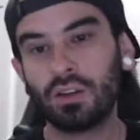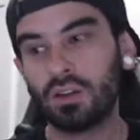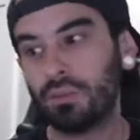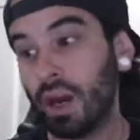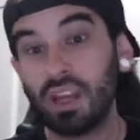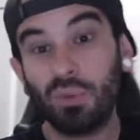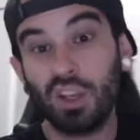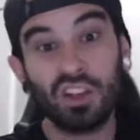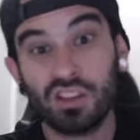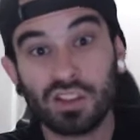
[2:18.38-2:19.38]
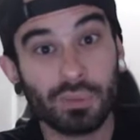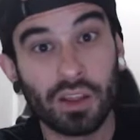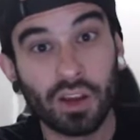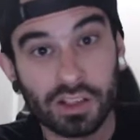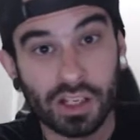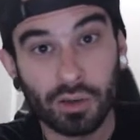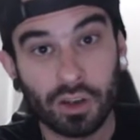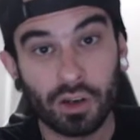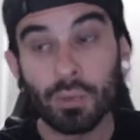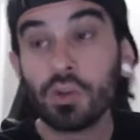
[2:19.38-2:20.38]
my opinions and my thoughts out
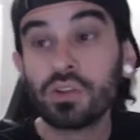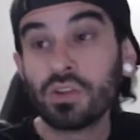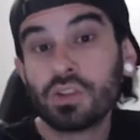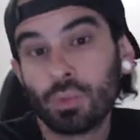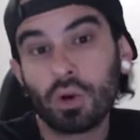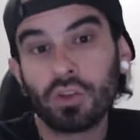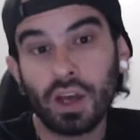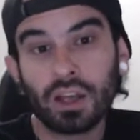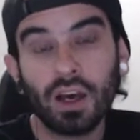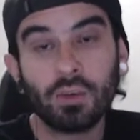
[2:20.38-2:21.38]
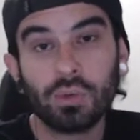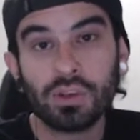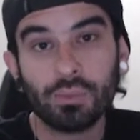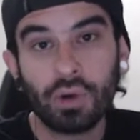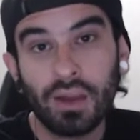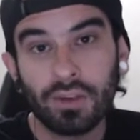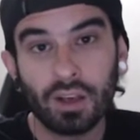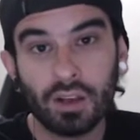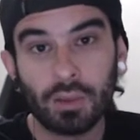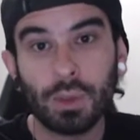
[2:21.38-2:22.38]
there, most of the support I got was in private.
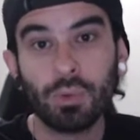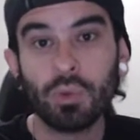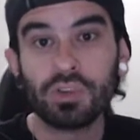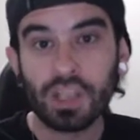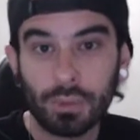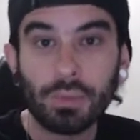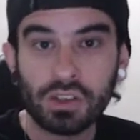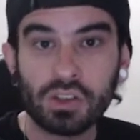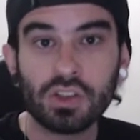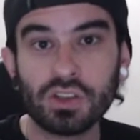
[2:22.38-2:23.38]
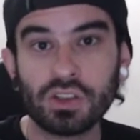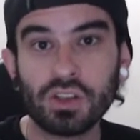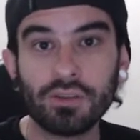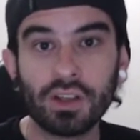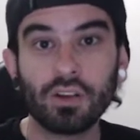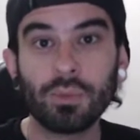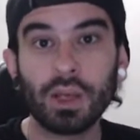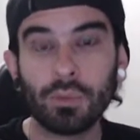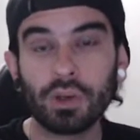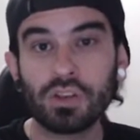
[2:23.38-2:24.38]
Like, people would send me messages and stuff telling me
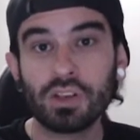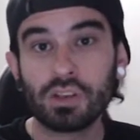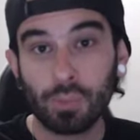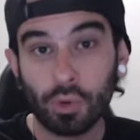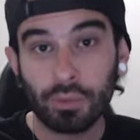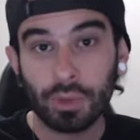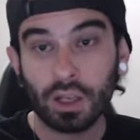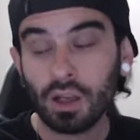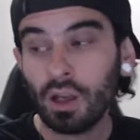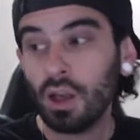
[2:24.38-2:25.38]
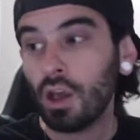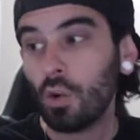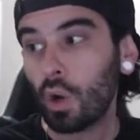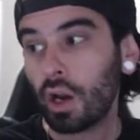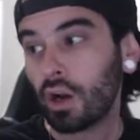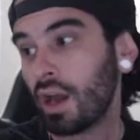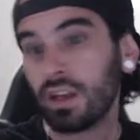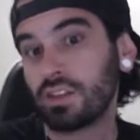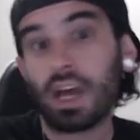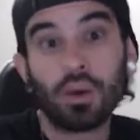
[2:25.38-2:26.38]
how much they supported me,
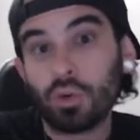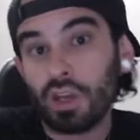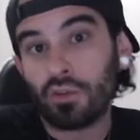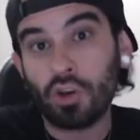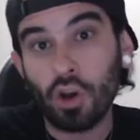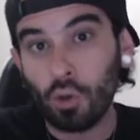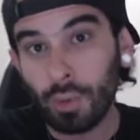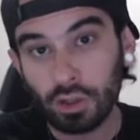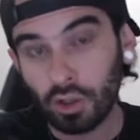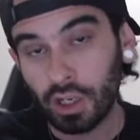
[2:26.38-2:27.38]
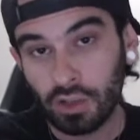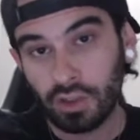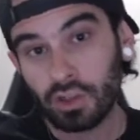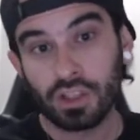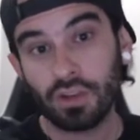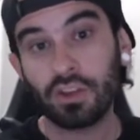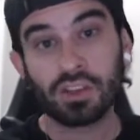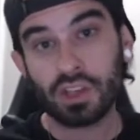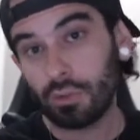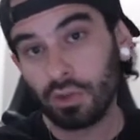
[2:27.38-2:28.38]
whereas I would never know by looking at their stuff,
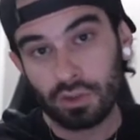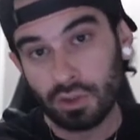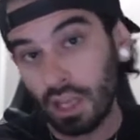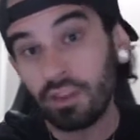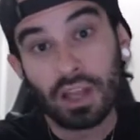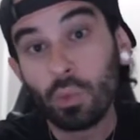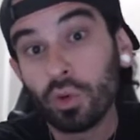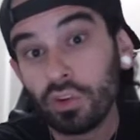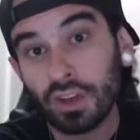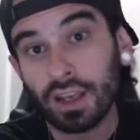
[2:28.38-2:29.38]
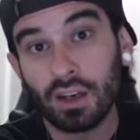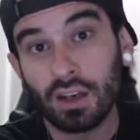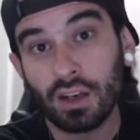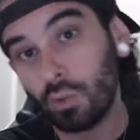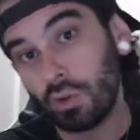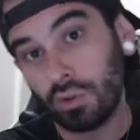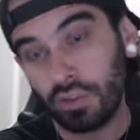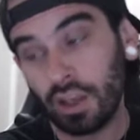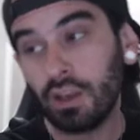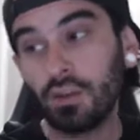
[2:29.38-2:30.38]
because they wouldn't say it, and they wouldn't
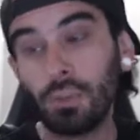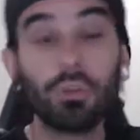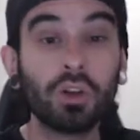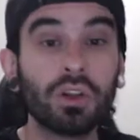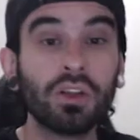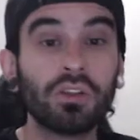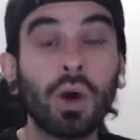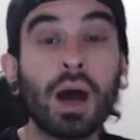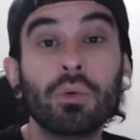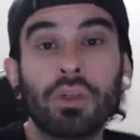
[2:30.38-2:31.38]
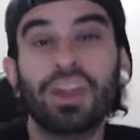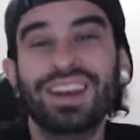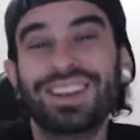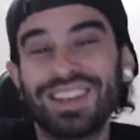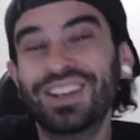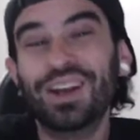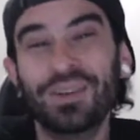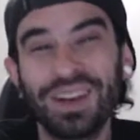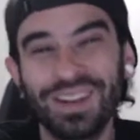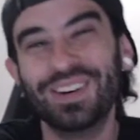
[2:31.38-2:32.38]
say it publicly. So I would think that
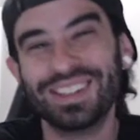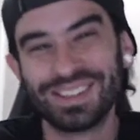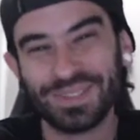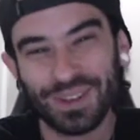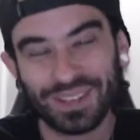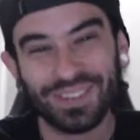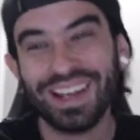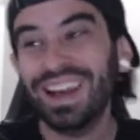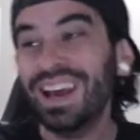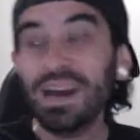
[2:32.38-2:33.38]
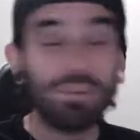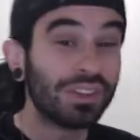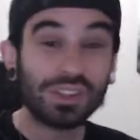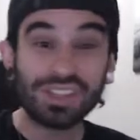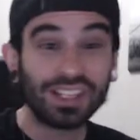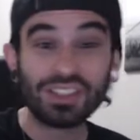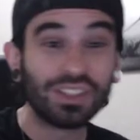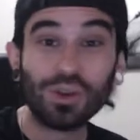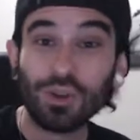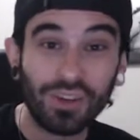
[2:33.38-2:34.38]
nobody was supporting me, but there's
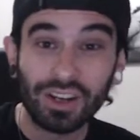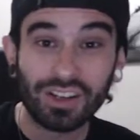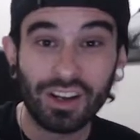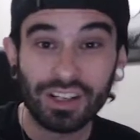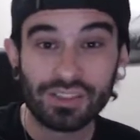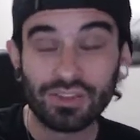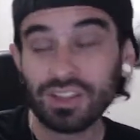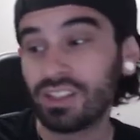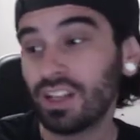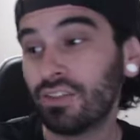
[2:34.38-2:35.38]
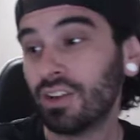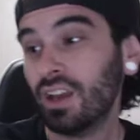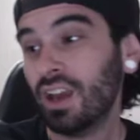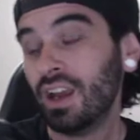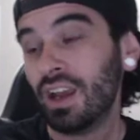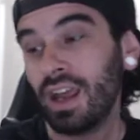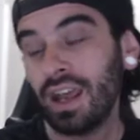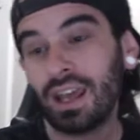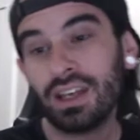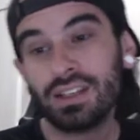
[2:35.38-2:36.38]
actually a whole fucking audience for this stuff.
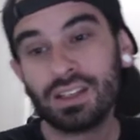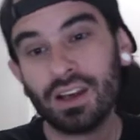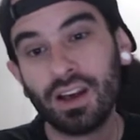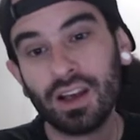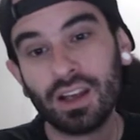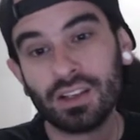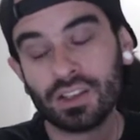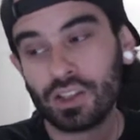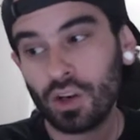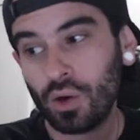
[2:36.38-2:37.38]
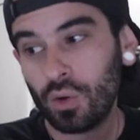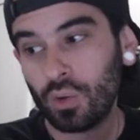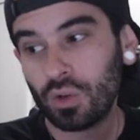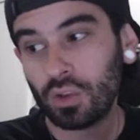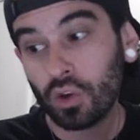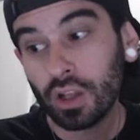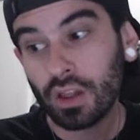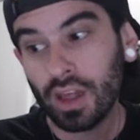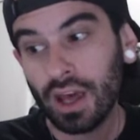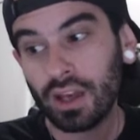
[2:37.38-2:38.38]
And so
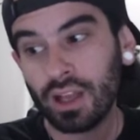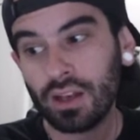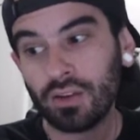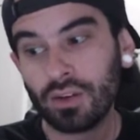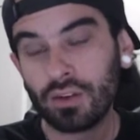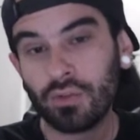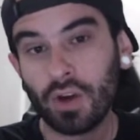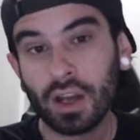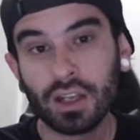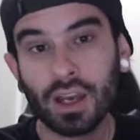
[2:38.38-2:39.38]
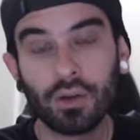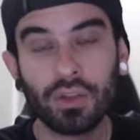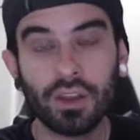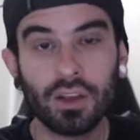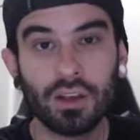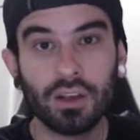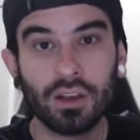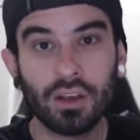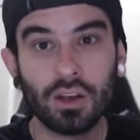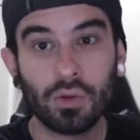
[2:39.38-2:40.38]
learning that and finding out that
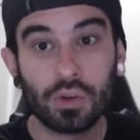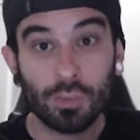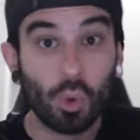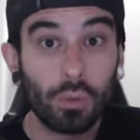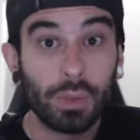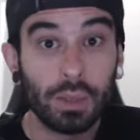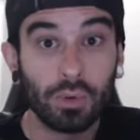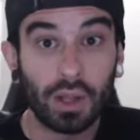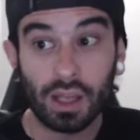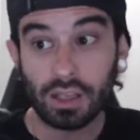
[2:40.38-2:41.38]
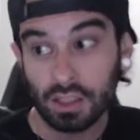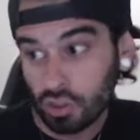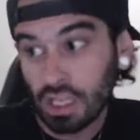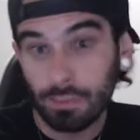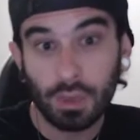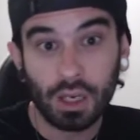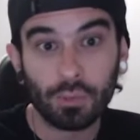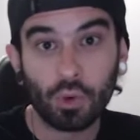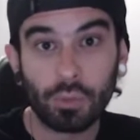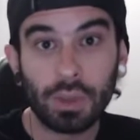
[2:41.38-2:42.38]
there's more people, I just keep meeting
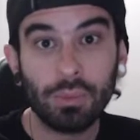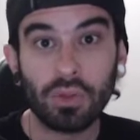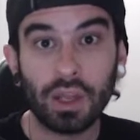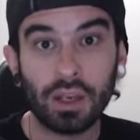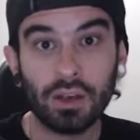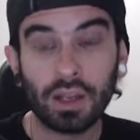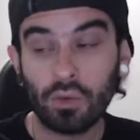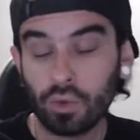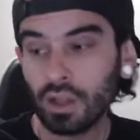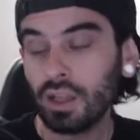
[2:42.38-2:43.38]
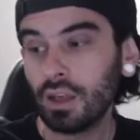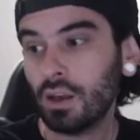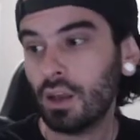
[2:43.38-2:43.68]
more people that really